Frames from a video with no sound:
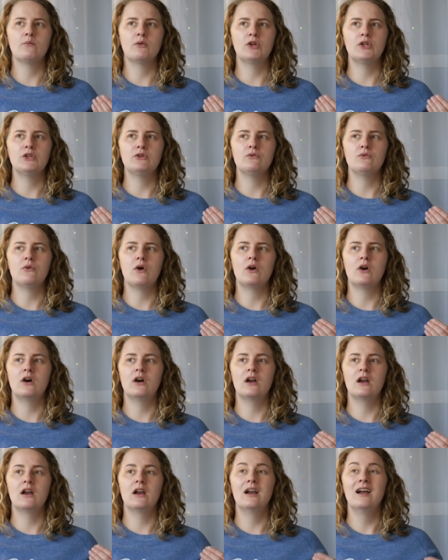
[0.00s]
where you
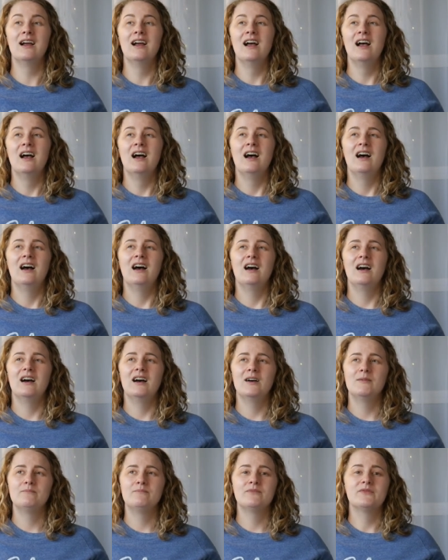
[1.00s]
are
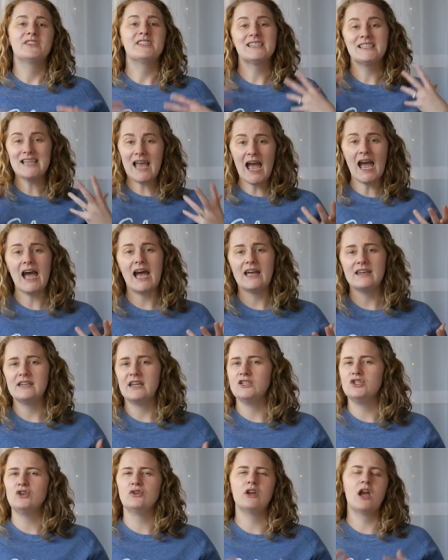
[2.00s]
sad
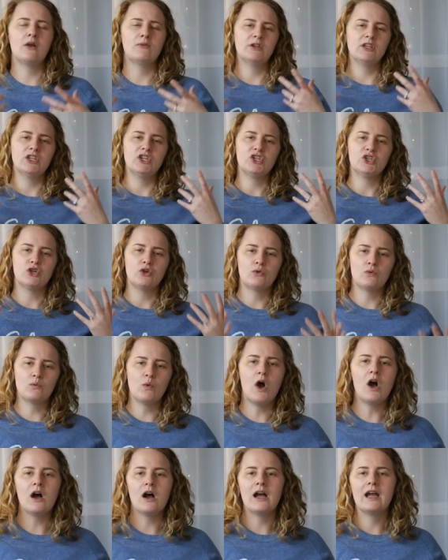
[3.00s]
and you're not really sure
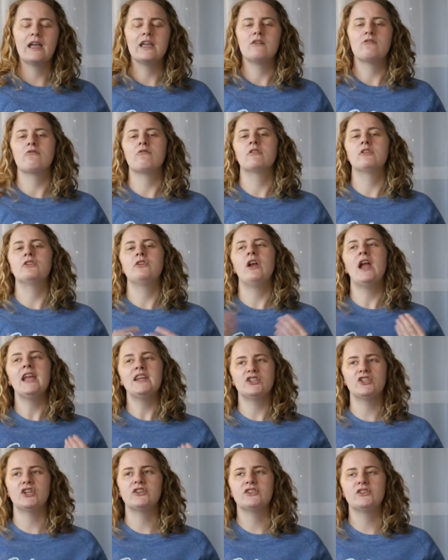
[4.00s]
why, or you're
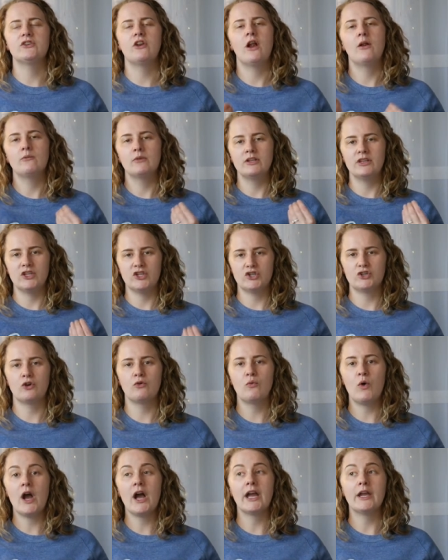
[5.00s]
anxious and you're not really sure
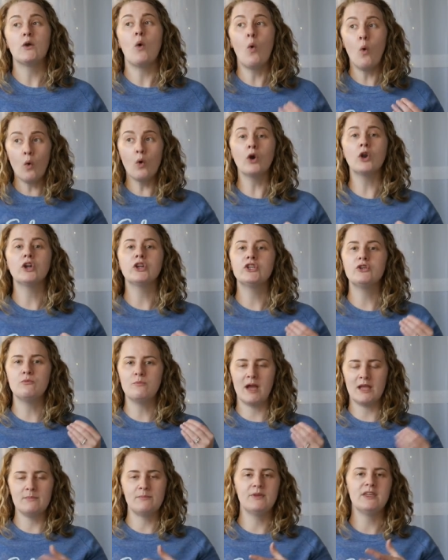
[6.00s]
why, or you
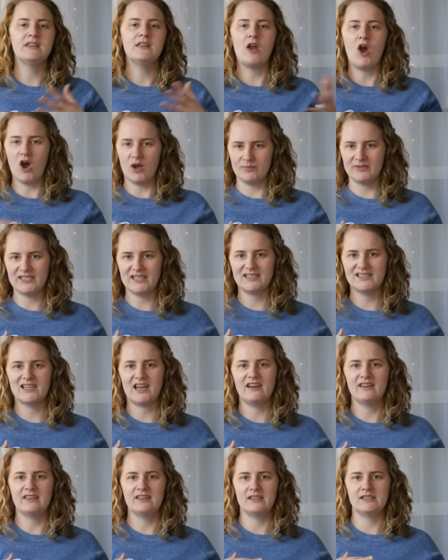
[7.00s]
might be the opposite
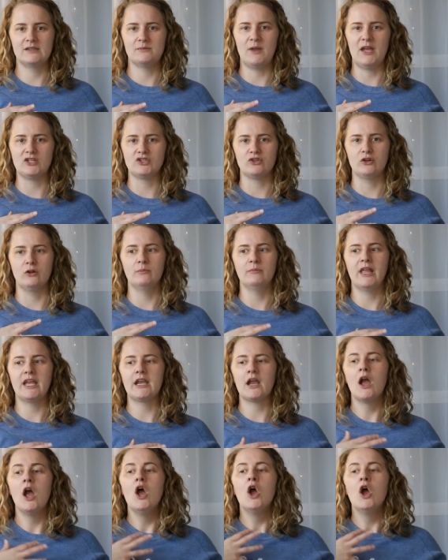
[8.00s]
side of the spectrum, like